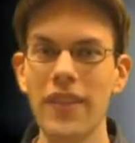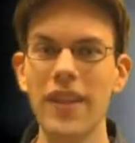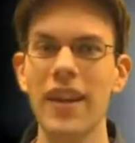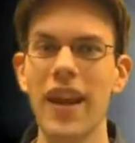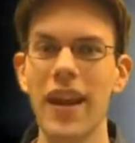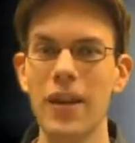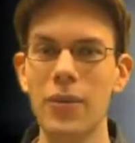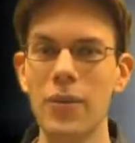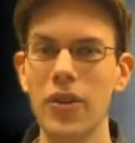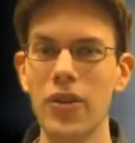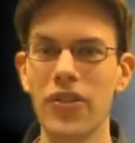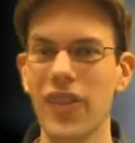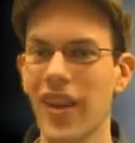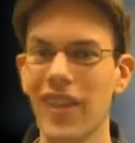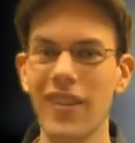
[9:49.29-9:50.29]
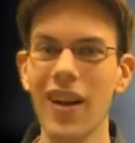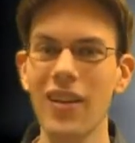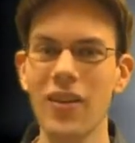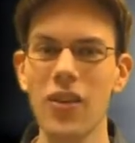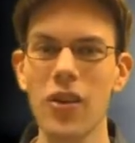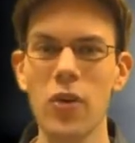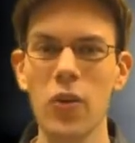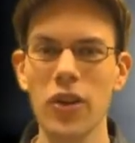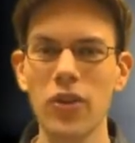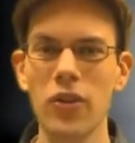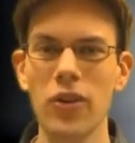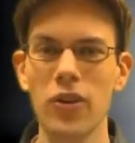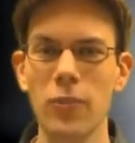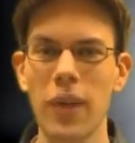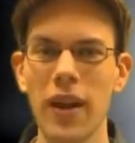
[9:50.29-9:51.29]
hunting animals, and not knowing what to
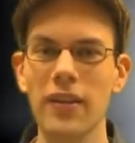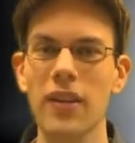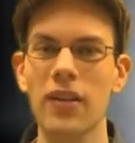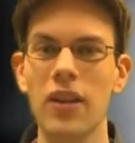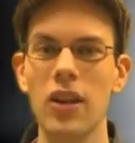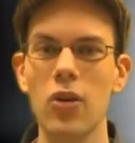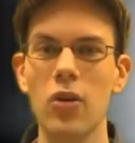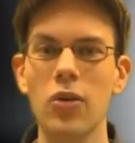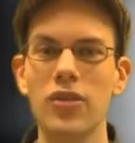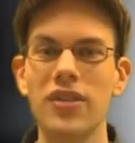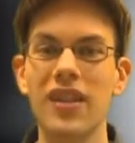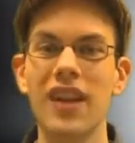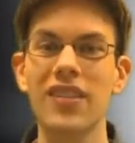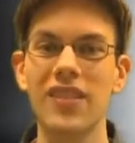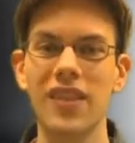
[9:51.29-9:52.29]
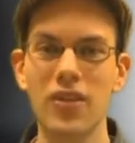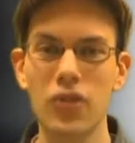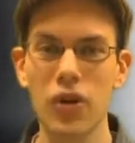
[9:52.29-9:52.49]
expect on the old dusty